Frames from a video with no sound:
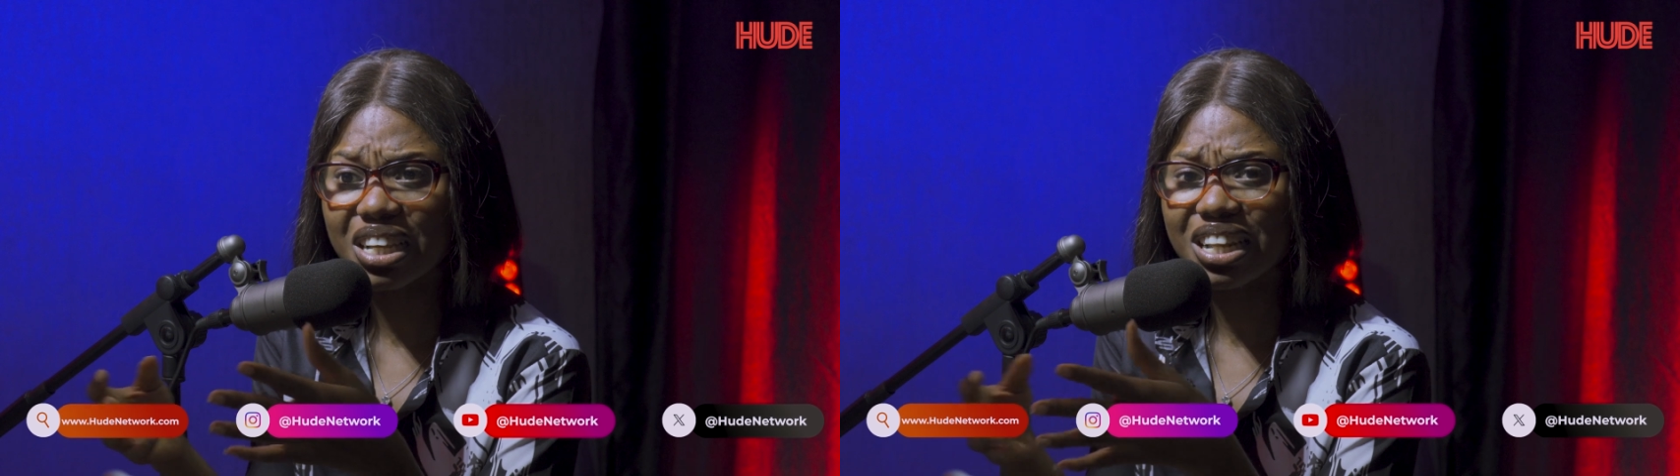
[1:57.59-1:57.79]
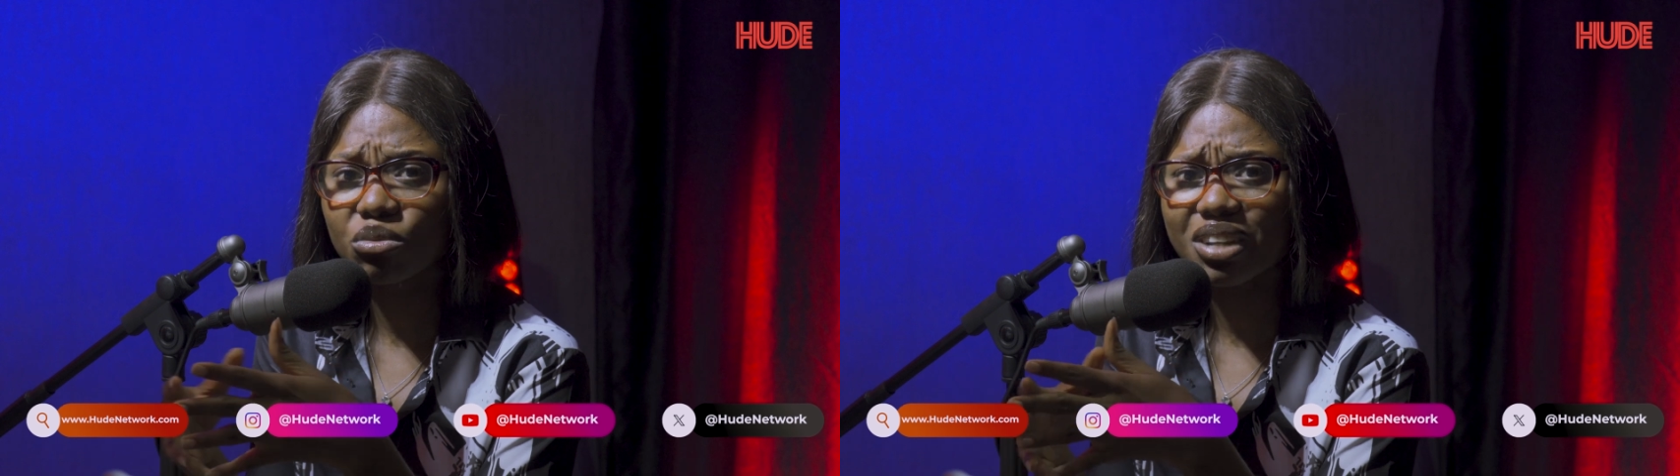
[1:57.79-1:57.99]

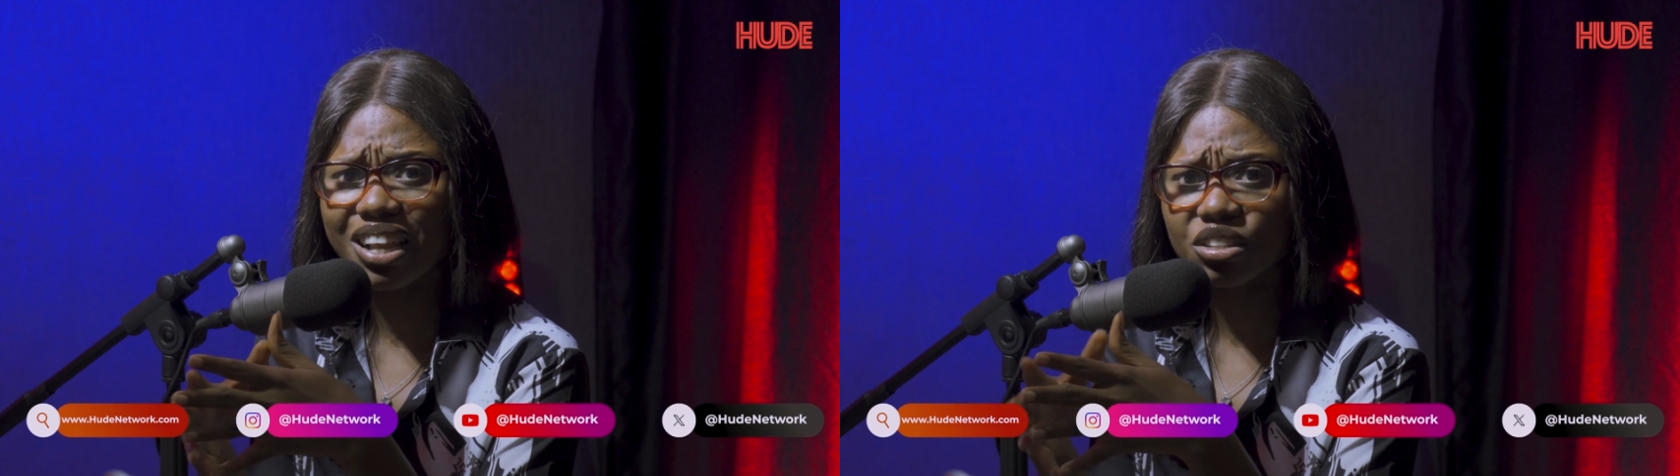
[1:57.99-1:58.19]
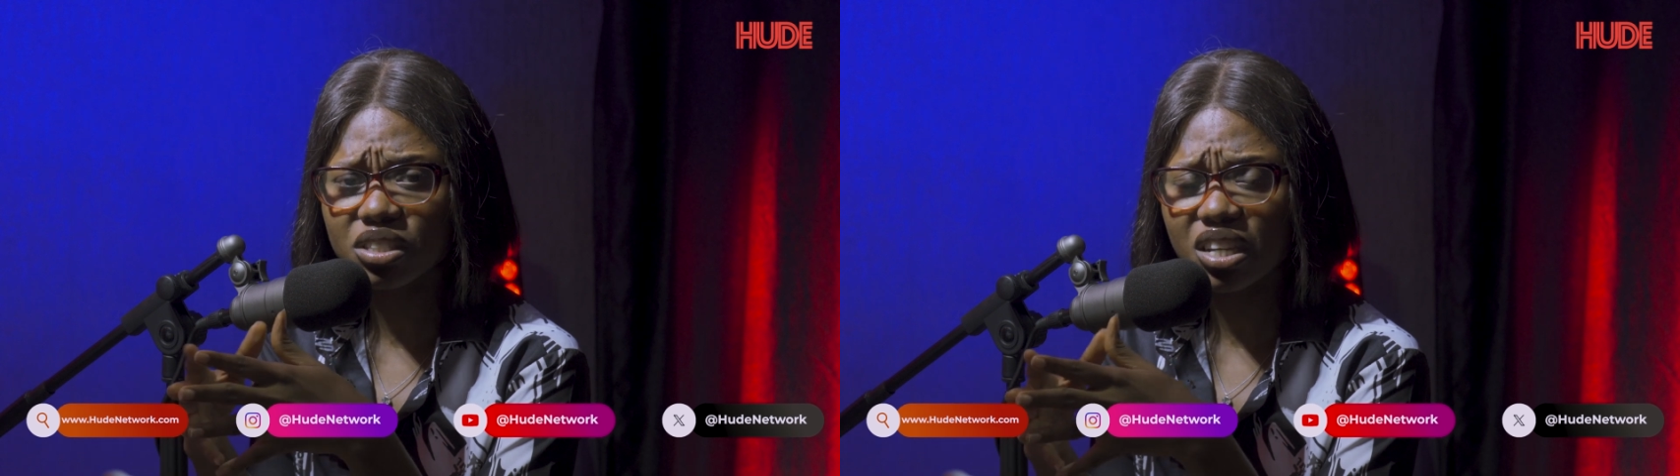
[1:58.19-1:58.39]
and I would
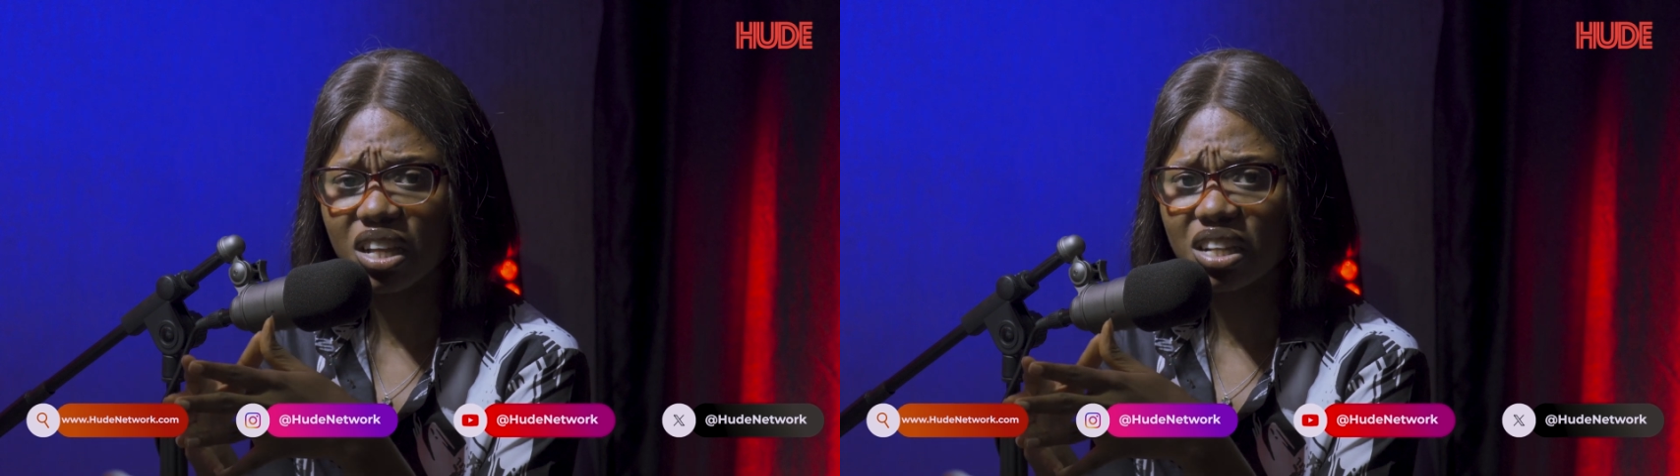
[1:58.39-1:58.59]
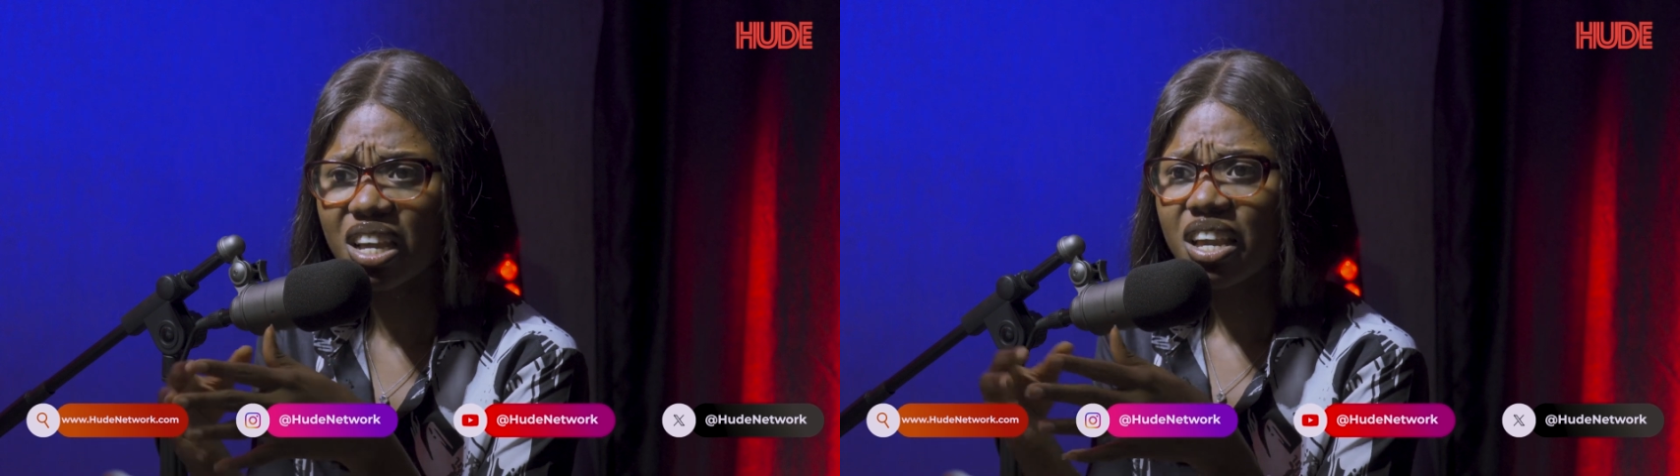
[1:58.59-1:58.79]
like to say
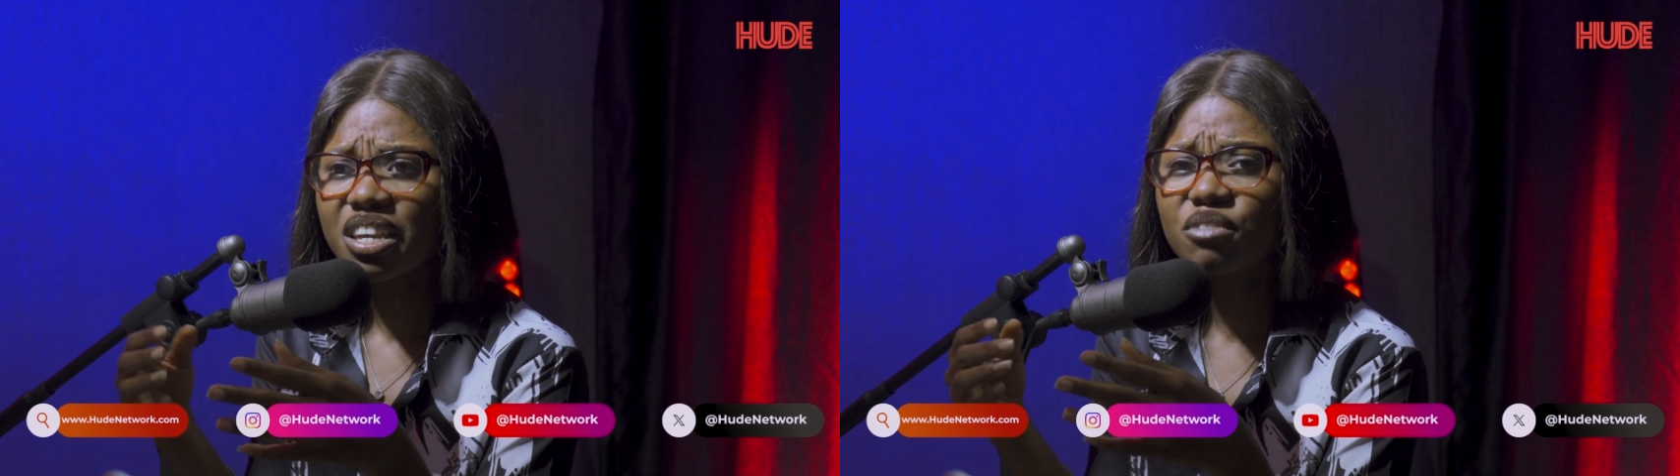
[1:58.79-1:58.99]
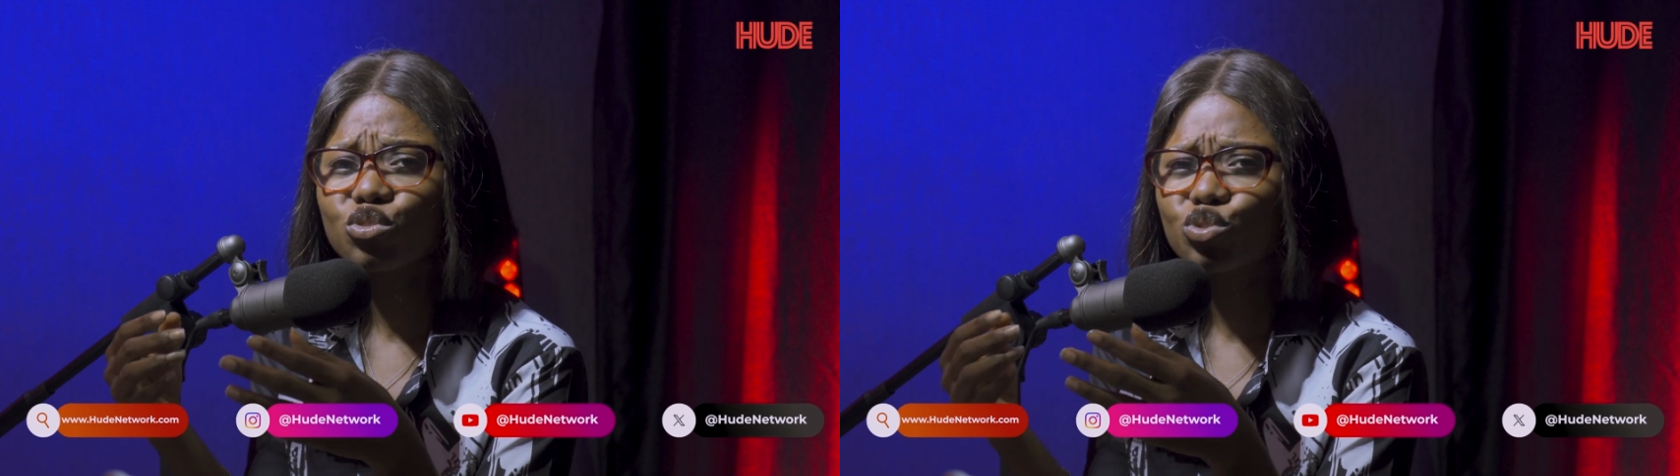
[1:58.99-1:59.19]
that
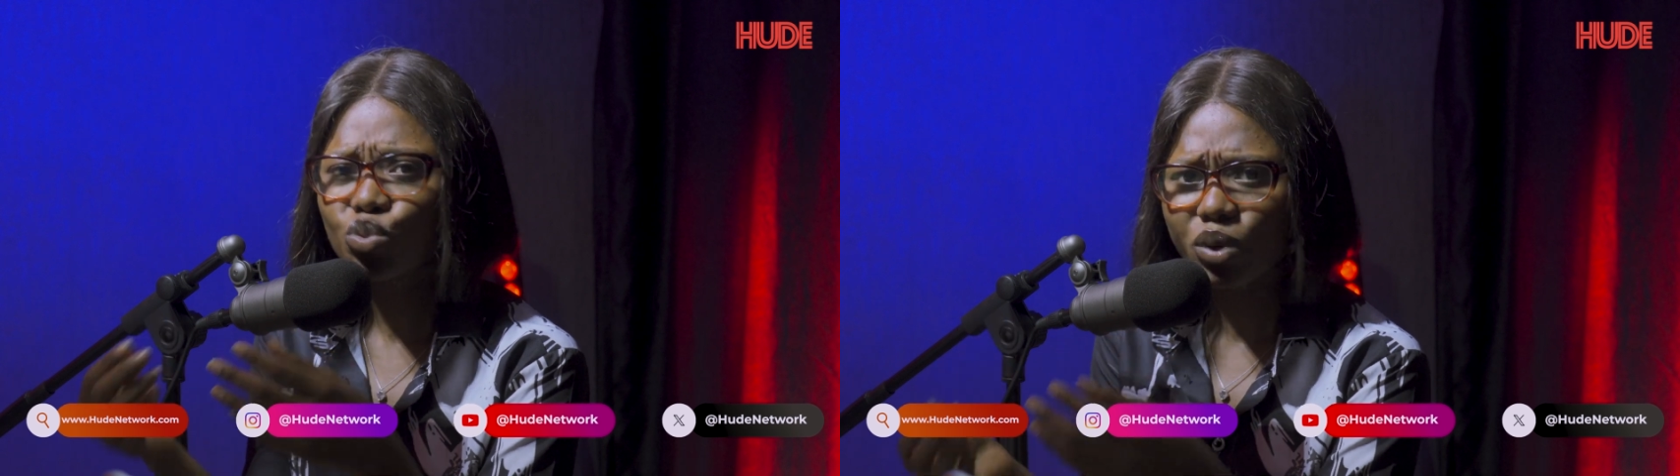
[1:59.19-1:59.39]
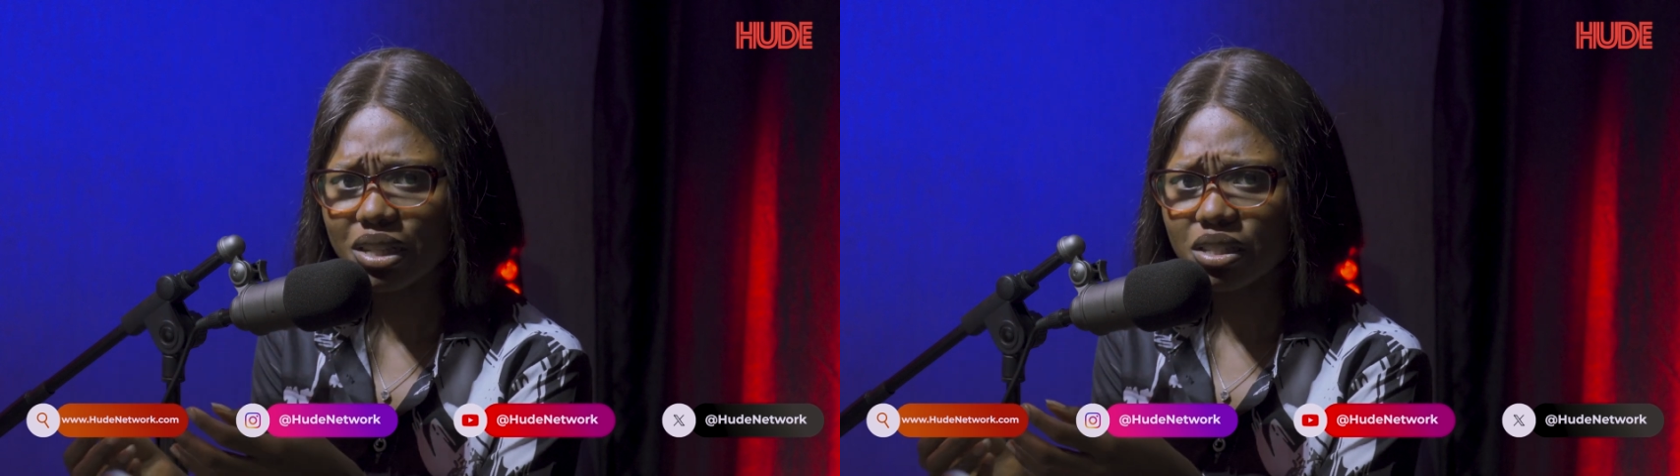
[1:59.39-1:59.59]
even
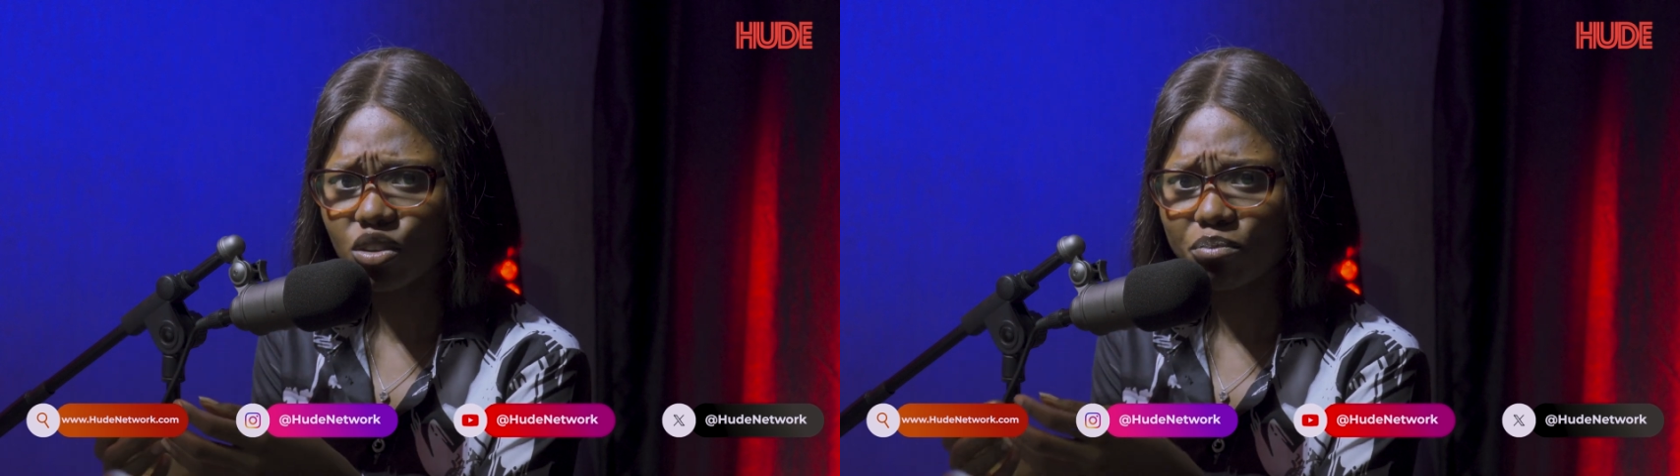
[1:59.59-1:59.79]
twins